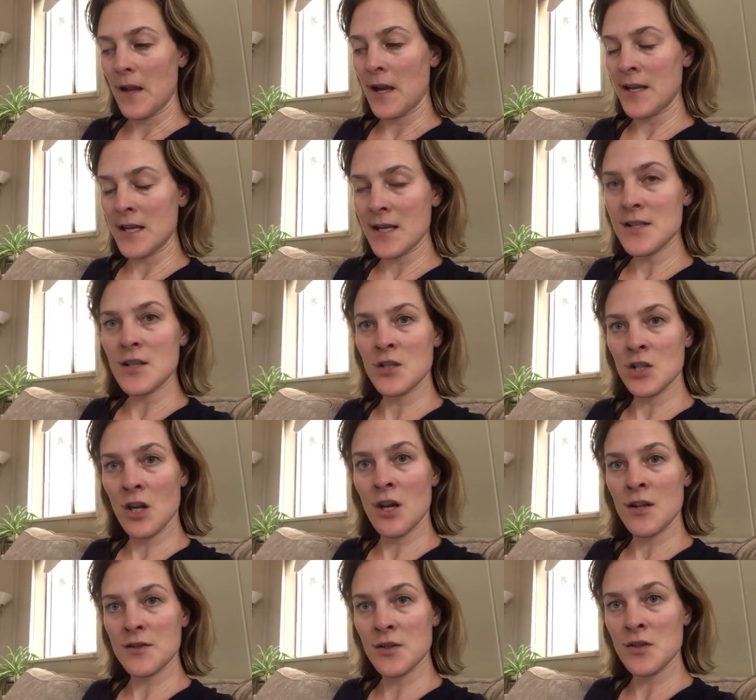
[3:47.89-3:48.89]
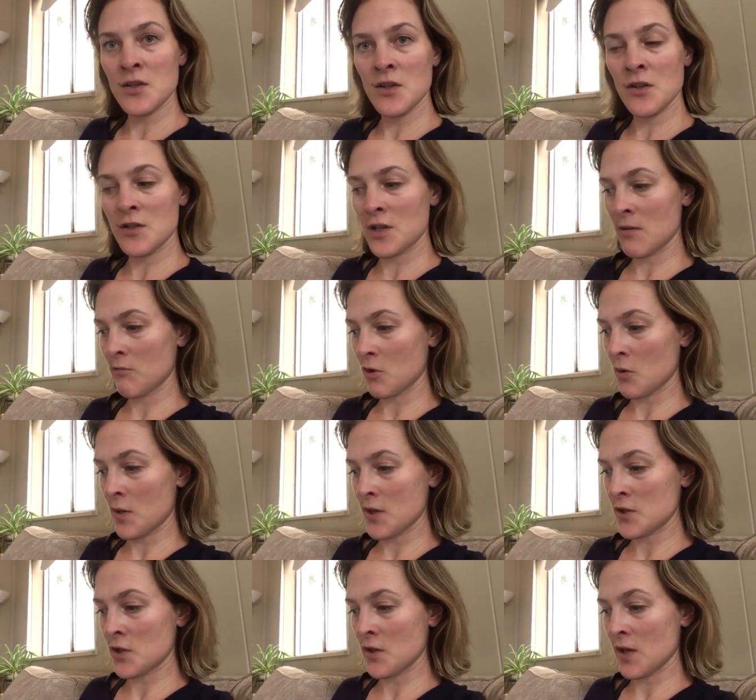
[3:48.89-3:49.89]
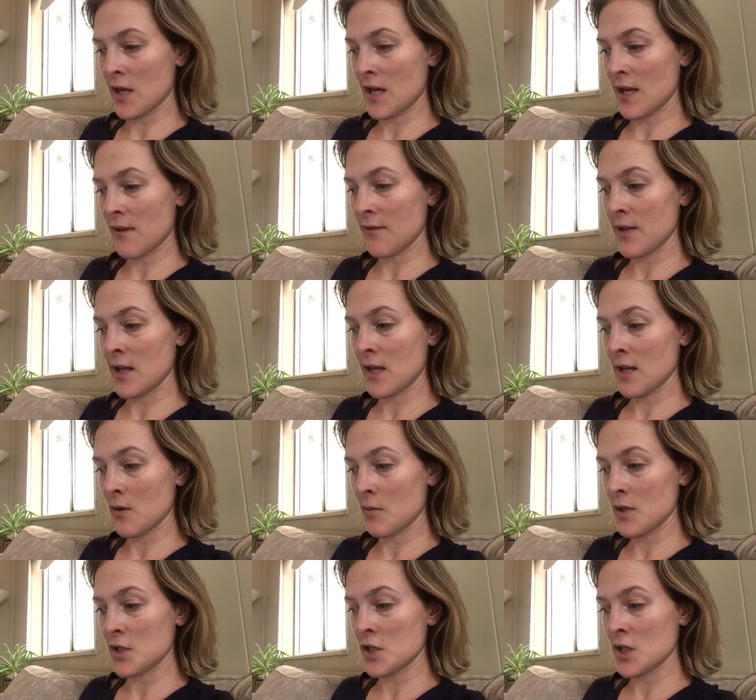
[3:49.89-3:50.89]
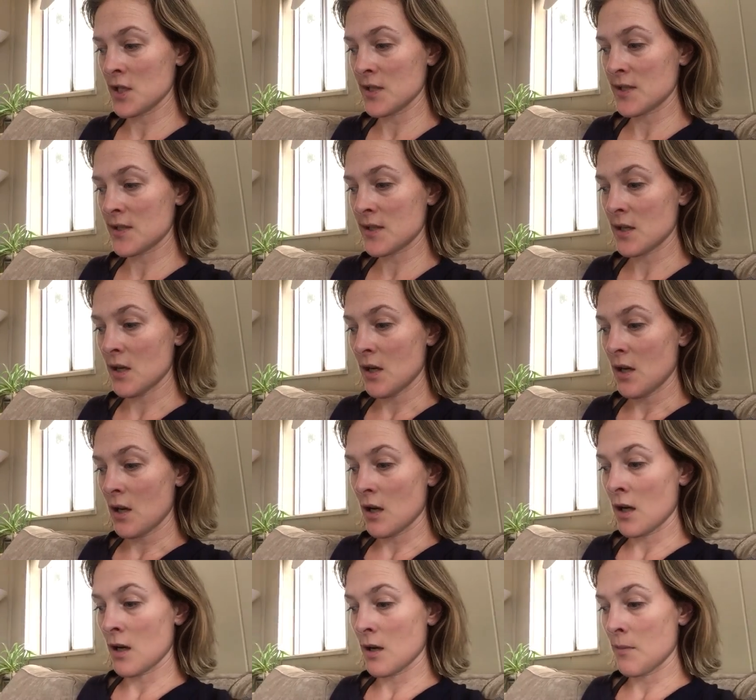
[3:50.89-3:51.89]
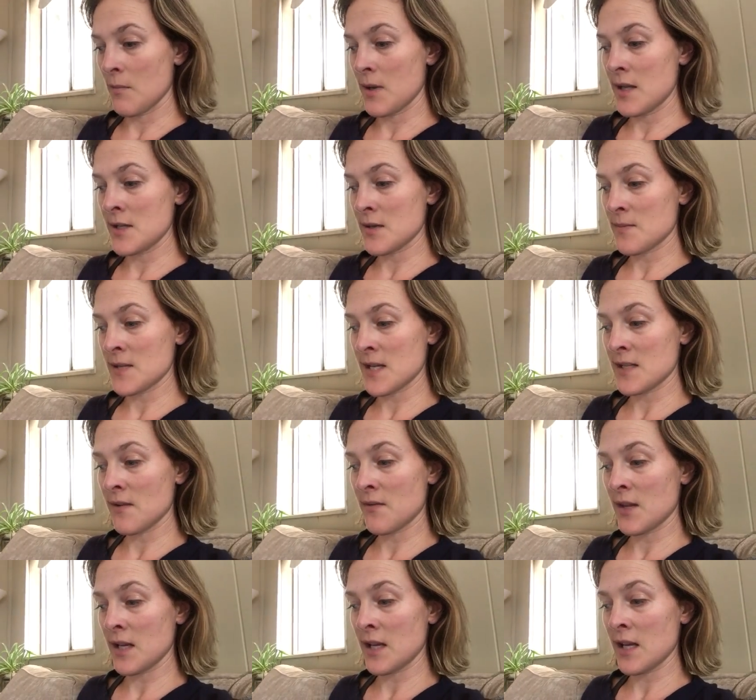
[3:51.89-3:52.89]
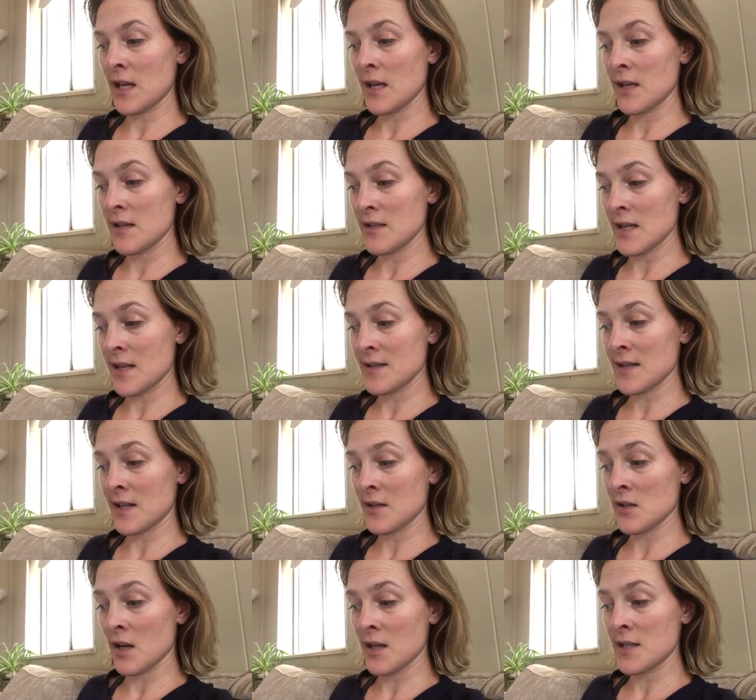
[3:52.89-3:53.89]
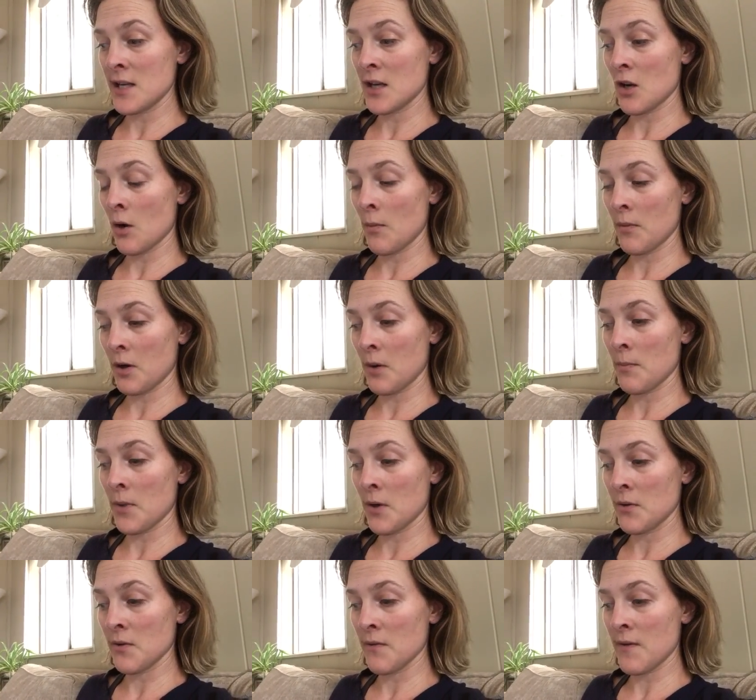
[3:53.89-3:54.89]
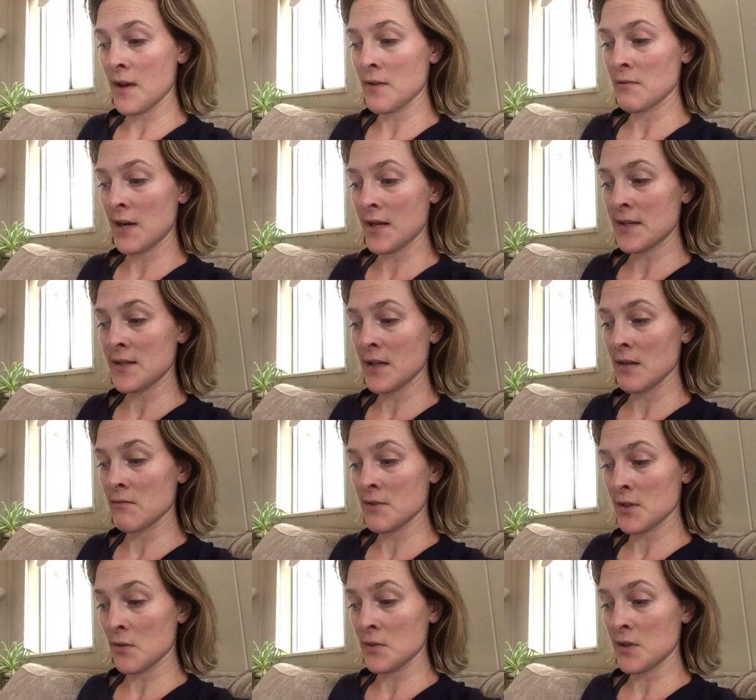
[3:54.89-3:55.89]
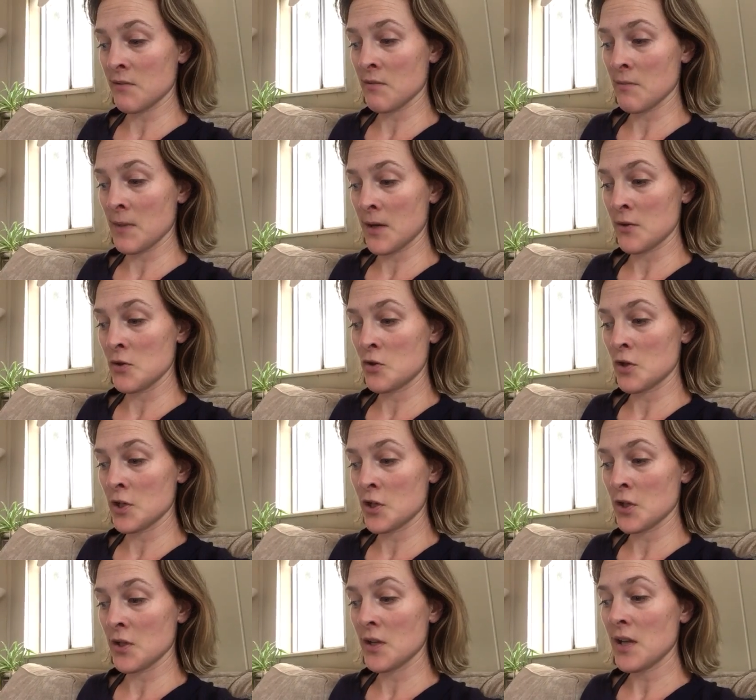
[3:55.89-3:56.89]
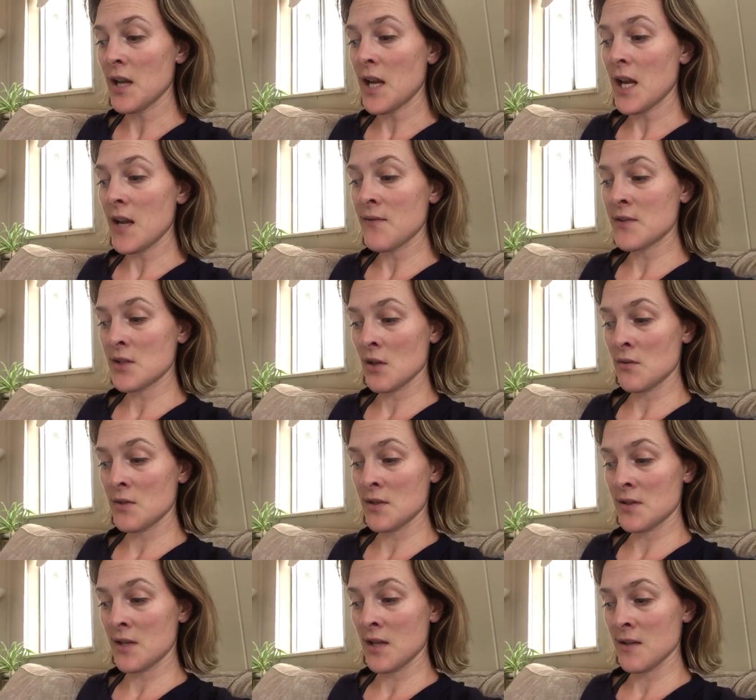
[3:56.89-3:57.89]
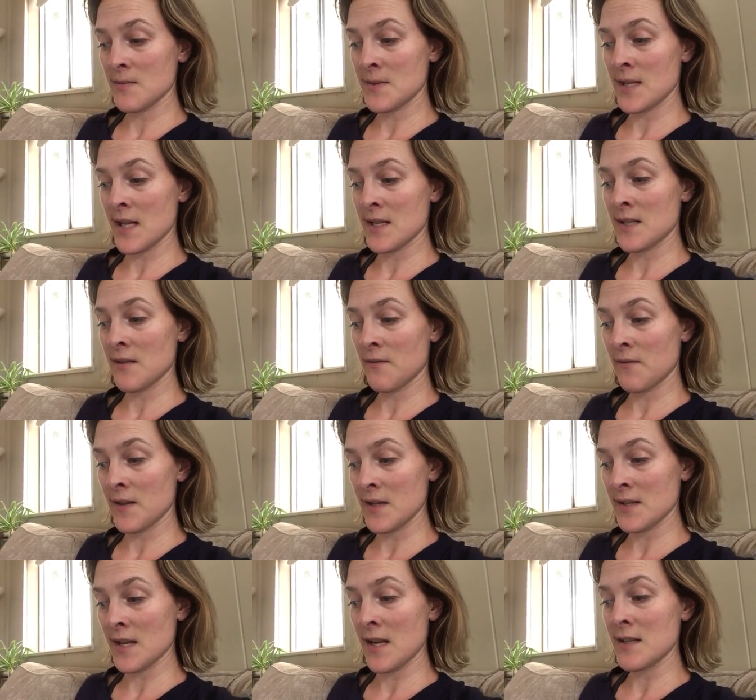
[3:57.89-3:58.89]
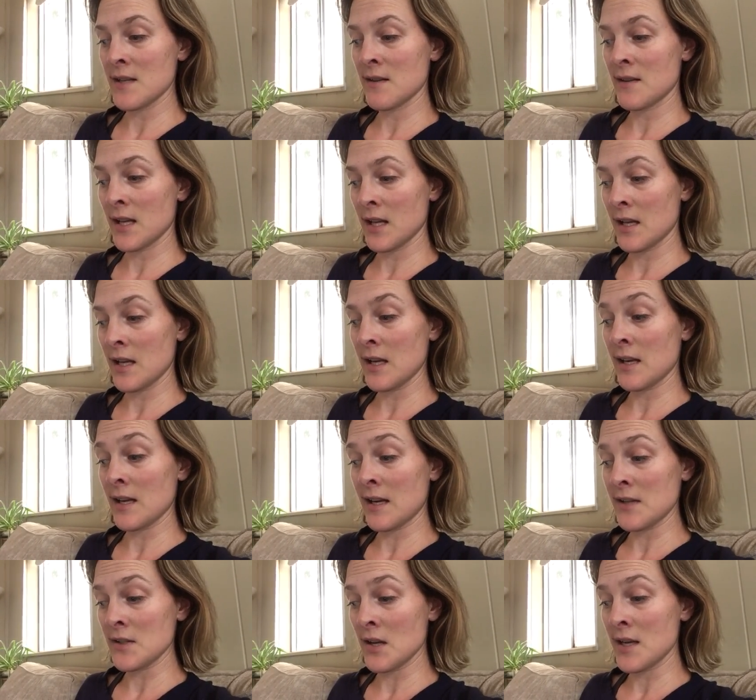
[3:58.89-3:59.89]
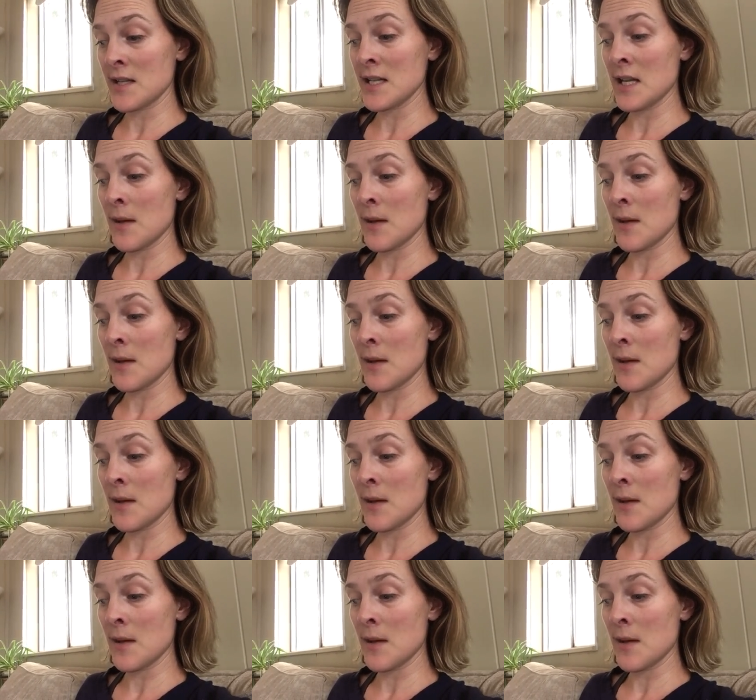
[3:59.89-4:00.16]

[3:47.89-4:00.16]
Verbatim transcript: I guess the answer to the general question that I have here, which is um, is obsessive thinking and intense anxiety a common component of anorexia resulting from malnutrition? If so, does the obsessive fixated thinking and anxiety